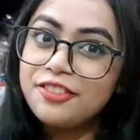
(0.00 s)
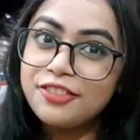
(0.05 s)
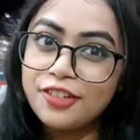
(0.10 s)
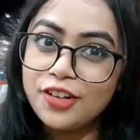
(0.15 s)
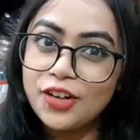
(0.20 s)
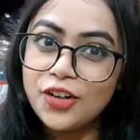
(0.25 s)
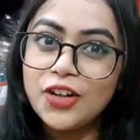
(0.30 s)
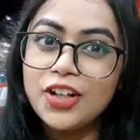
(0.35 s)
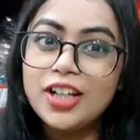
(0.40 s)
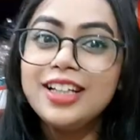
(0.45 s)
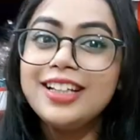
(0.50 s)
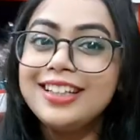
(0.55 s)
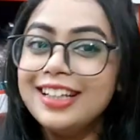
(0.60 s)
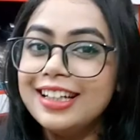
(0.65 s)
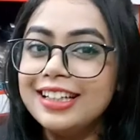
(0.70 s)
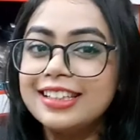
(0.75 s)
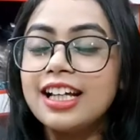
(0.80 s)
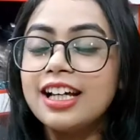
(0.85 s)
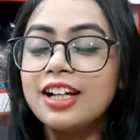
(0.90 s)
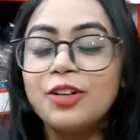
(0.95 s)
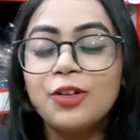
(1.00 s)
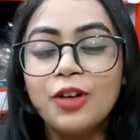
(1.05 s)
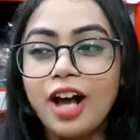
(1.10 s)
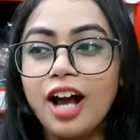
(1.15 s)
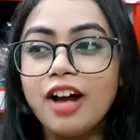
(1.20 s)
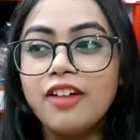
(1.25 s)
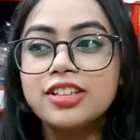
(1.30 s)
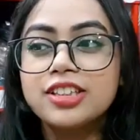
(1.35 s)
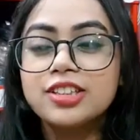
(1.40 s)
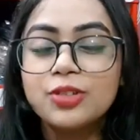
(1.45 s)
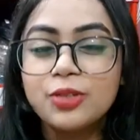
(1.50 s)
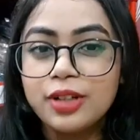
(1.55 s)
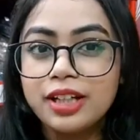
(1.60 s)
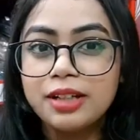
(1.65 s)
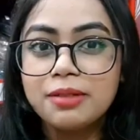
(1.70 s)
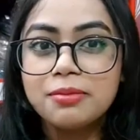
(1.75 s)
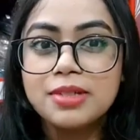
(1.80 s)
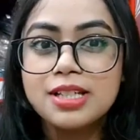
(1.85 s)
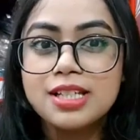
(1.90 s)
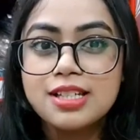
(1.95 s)
of all, yes, I don't have a
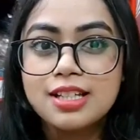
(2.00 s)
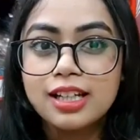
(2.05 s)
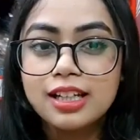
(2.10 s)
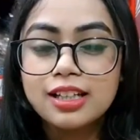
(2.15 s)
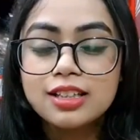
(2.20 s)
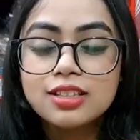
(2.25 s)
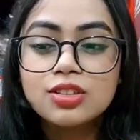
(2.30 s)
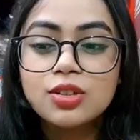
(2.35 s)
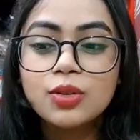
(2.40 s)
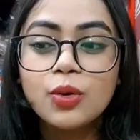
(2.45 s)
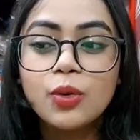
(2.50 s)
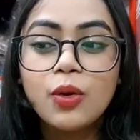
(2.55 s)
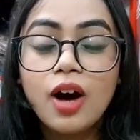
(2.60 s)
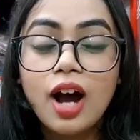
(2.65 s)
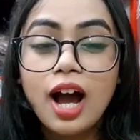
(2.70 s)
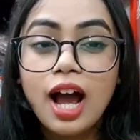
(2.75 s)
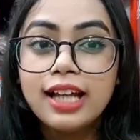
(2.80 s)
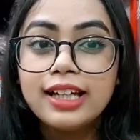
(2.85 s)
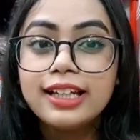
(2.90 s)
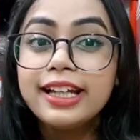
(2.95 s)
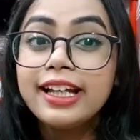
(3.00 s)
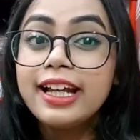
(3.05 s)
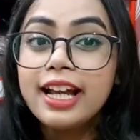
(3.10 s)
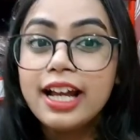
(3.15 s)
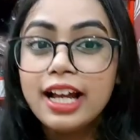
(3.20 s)
sewing machine, so I take